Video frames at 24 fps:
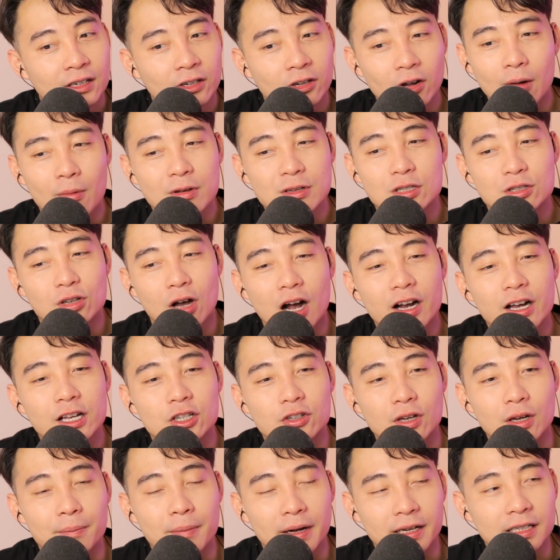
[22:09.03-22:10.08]
No, I wasn't talking
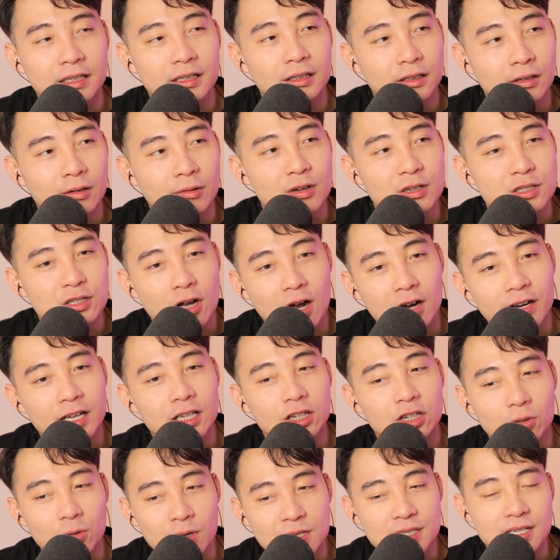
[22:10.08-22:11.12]
to him, but he was
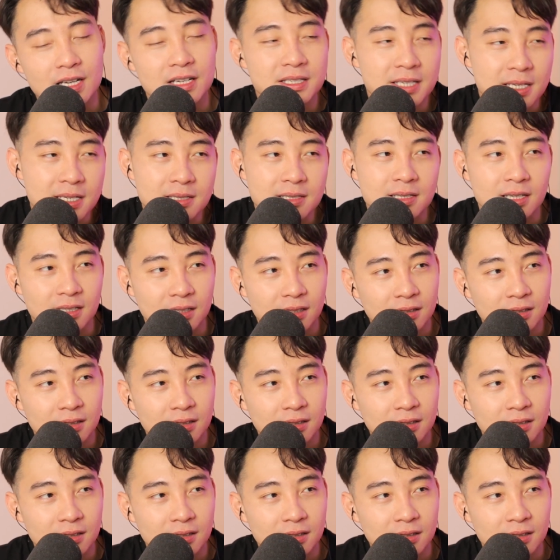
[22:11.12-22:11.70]
talking to his assistant.